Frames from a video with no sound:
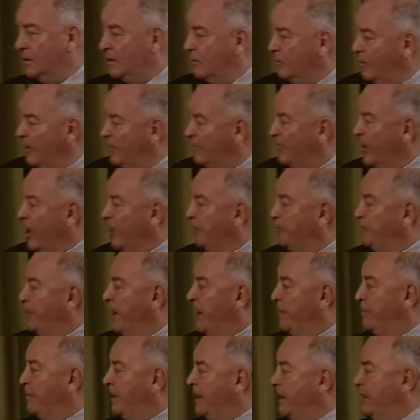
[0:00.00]
We've got
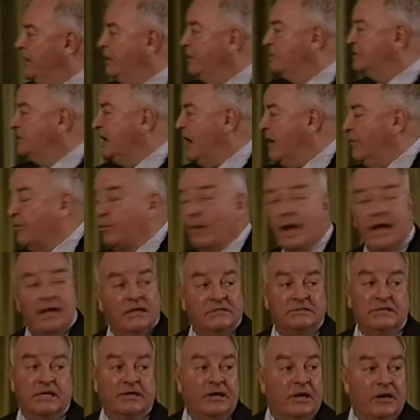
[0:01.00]
people in New South
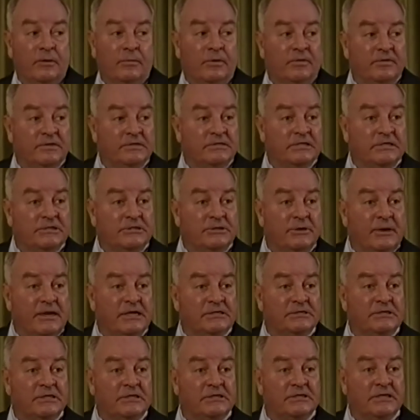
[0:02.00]
Wales, I don't know what the
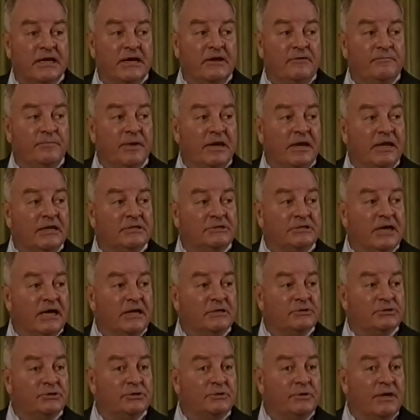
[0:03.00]
situation is here, have been in jail
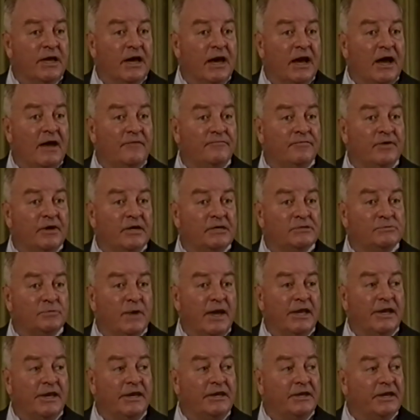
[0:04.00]
2.5 years
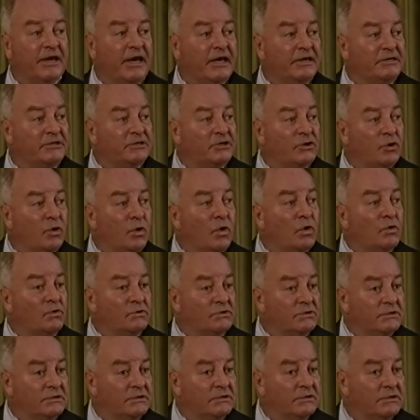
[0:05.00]
waiting to get to court.
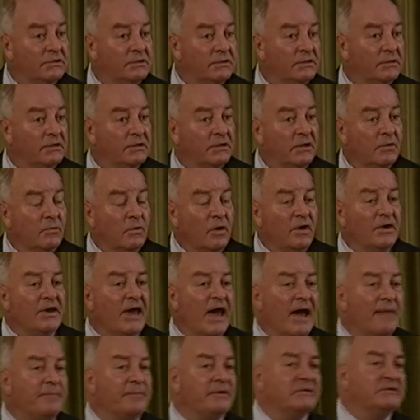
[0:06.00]
What
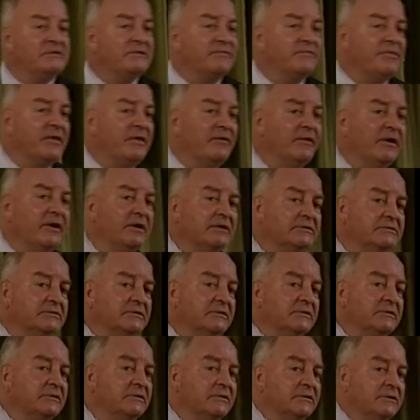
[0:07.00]
happens if they're
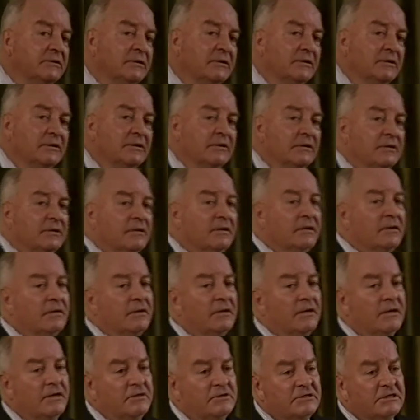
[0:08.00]
innocent?
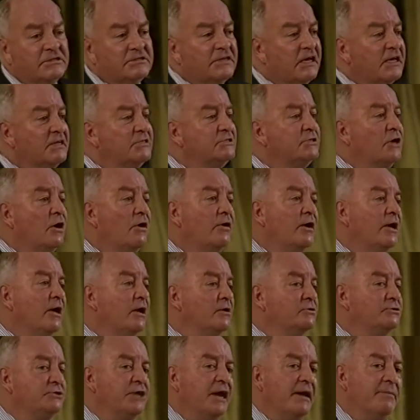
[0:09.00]
You just say, sorry,
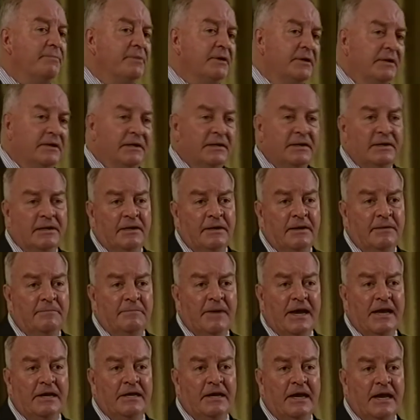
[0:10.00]
old chap,
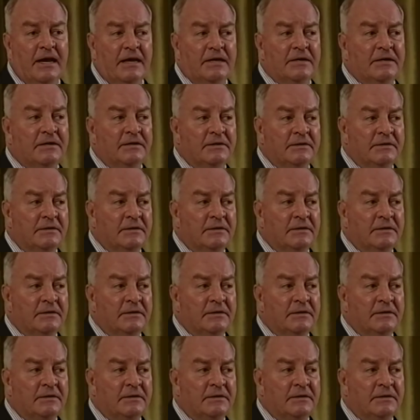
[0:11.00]
bad luck.